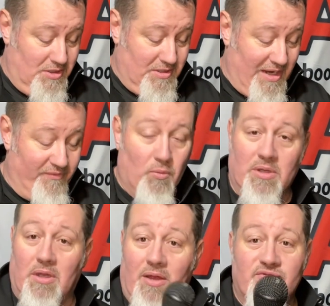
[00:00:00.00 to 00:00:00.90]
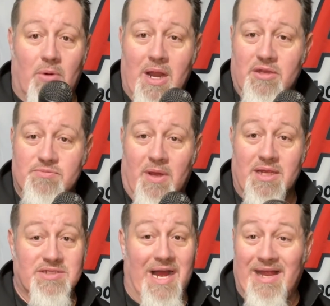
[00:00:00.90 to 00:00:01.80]
Everyone loves wireless
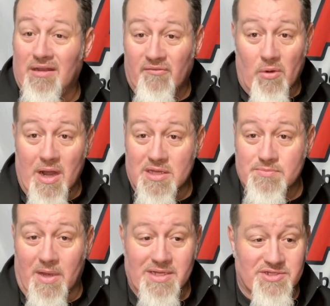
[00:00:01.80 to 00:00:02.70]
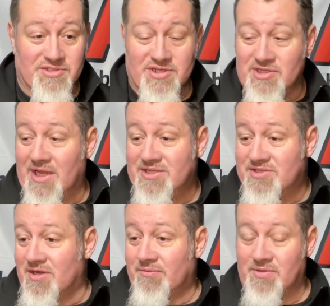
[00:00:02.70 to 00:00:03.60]
mics. I love wireless mics because it's less
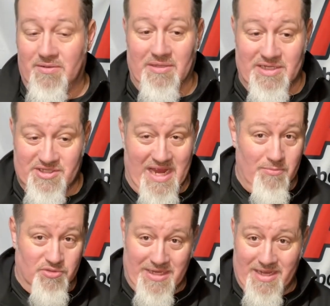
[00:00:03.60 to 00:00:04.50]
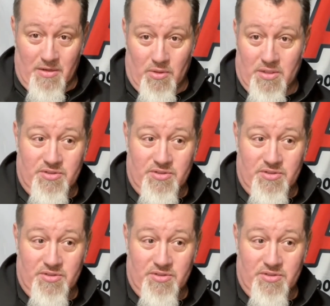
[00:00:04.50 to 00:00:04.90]
stuff, less cables I got to run